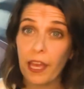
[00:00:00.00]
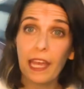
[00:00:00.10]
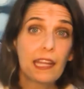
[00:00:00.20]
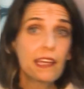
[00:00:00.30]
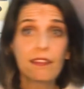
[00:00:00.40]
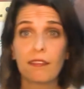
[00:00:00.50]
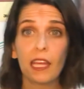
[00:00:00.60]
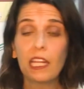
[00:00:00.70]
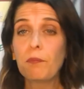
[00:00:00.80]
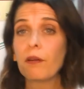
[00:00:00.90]

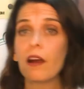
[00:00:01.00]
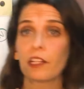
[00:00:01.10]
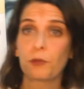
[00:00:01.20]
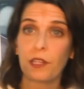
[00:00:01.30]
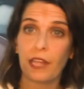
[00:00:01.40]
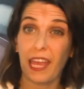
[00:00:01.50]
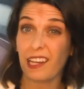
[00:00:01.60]
Any product within the